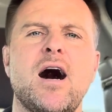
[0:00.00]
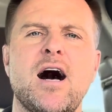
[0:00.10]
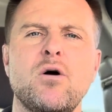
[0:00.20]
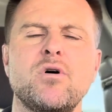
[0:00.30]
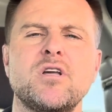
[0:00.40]

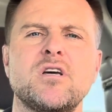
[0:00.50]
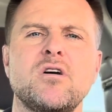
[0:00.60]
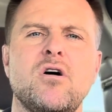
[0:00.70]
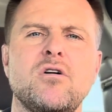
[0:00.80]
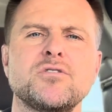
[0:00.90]
I would
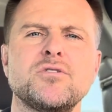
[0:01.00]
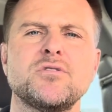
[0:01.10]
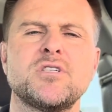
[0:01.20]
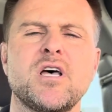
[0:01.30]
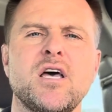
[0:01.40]
also
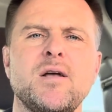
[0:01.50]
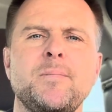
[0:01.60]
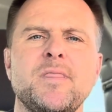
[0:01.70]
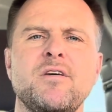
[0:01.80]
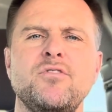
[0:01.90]
say
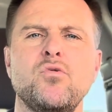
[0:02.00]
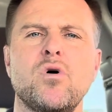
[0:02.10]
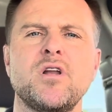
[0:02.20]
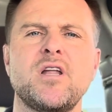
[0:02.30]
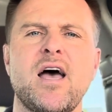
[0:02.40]
if you
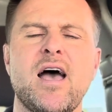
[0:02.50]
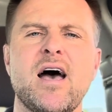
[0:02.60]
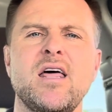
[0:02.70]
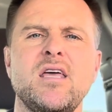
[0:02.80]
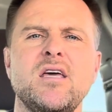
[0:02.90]
wanted to
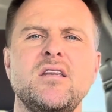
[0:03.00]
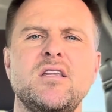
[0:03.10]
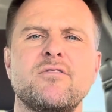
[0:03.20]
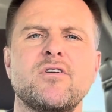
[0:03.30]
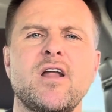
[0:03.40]
add in
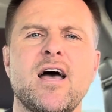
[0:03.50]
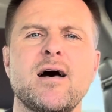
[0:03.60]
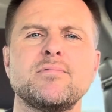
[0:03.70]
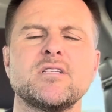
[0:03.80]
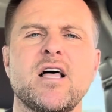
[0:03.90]
different
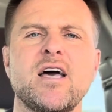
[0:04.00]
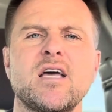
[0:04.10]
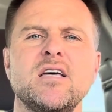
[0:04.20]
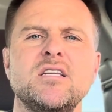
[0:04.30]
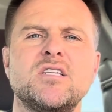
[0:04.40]
apps like
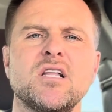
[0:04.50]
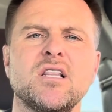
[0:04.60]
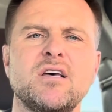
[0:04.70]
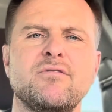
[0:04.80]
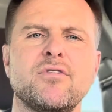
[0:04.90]

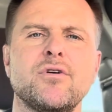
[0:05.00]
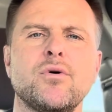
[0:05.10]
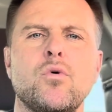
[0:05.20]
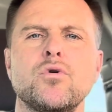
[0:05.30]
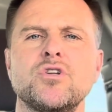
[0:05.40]
Delivered
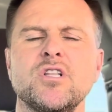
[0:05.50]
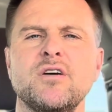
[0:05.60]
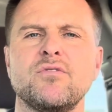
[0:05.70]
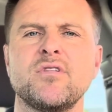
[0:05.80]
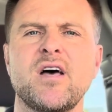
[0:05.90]
or
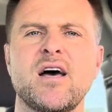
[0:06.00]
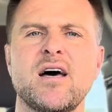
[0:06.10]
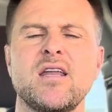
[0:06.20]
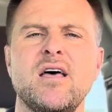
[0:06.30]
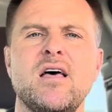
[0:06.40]
Deliver
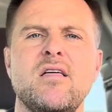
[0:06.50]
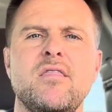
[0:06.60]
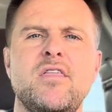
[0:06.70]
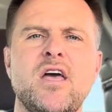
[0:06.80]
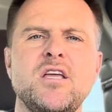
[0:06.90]
That,
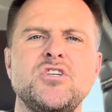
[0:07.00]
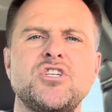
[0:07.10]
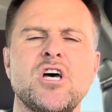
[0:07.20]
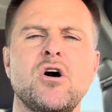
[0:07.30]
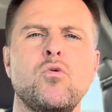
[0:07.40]
they
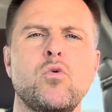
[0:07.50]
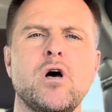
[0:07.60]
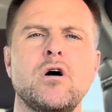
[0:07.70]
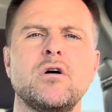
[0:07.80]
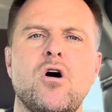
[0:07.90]
gel
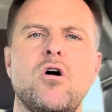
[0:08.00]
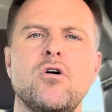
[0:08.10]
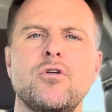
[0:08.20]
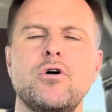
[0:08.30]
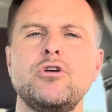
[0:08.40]
well,
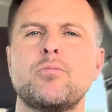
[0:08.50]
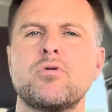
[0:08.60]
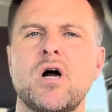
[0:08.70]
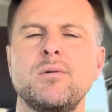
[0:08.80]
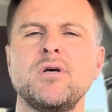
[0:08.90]
although you'll
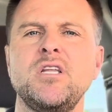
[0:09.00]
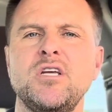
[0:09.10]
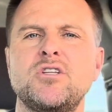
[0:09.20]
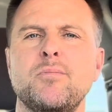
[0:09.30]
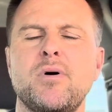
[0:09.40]
probably
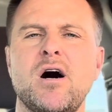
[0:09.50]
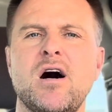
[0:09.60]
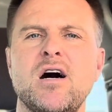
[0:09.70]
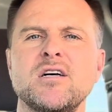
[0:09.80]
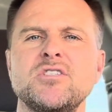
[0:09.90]
need to
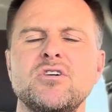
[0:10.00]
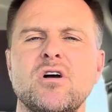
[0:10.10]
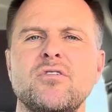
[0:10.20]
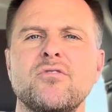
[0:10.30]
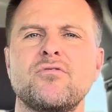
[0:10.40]
pause your
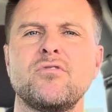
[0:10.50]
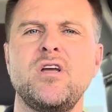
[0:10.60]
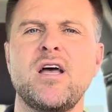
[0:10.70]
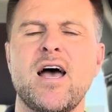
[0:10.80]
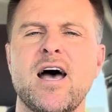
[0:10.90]
other
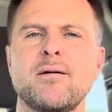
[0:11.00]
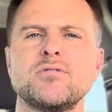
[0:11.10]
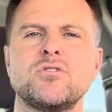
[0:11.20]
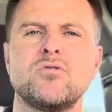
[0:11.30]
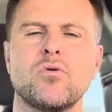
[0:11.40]
three
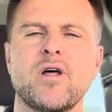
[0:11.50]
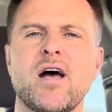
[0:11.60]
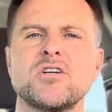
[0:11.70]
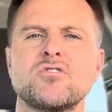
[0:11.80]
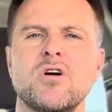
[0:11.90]
apps,
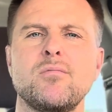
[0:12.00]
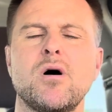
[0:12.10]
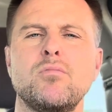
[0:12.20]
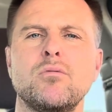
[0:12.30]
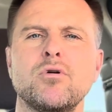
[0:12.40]
DoorDash,
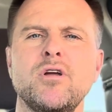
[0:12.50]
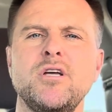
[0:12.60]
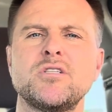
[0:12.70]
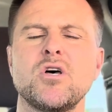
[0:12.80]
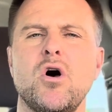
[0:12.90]
Grubhub, Uber
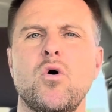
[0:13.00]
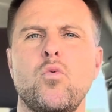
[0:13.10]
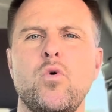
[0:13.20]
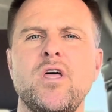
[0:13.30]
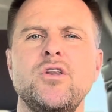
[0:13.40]
Eats,
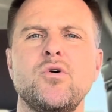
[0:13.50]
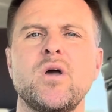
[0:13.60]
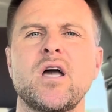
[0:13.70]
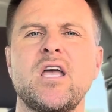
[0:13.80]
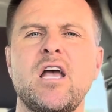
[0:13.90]
when
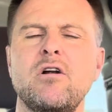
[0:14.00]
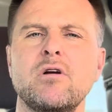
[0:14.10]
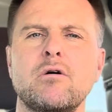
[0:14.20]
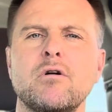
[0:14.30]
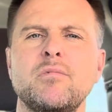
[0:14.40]
doing a
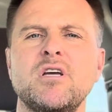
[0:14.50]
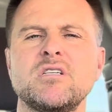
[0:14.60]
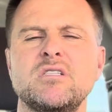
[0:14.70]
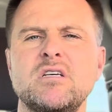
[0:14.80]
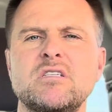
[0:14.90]
catering order
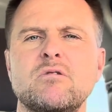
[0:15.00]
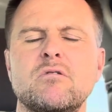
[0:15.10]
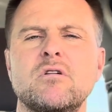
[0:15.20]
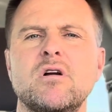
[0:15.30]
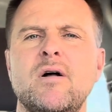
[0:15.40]
because this
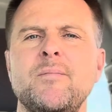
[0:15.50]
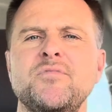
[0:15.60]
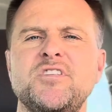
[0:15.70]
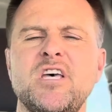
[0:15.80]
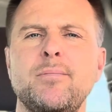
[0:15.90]
order
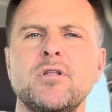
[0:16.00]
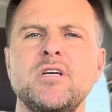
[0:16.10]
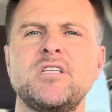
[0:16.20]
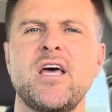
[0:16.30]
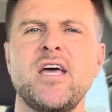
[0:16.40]

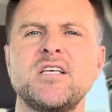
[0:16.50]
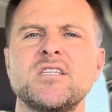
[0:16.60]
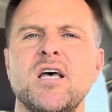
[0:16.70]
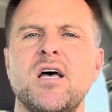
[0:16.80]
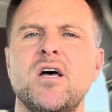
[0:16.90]
typically
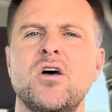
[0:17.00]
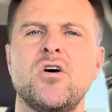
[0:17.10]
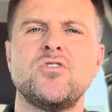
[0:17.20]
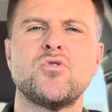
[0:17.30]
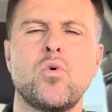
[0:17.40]
takes
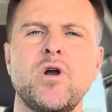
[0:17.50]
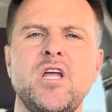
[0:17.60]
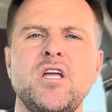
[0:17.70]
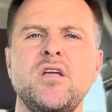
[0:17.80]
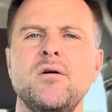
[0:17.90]

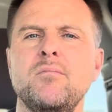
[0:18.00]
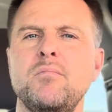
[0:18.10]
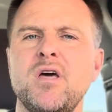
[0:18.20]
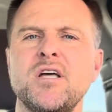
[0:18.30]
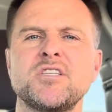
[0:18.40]
20
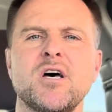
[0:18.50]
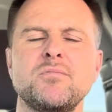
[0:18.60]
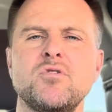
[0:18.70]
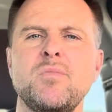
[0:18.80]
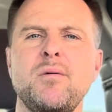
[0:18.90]
minutes
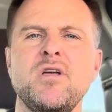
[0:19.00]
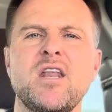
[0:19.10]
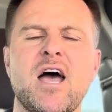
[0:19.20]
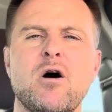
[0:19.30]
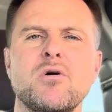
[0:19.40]
up to maybe
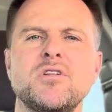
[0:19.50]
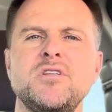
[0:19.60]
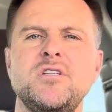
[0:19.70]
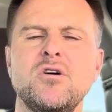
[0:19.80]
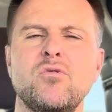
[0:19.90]
an hour to
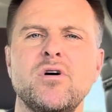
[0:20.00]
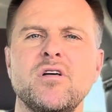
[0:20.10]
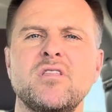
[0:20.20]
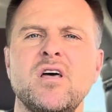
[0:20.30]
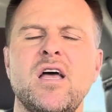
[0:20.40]
deal with,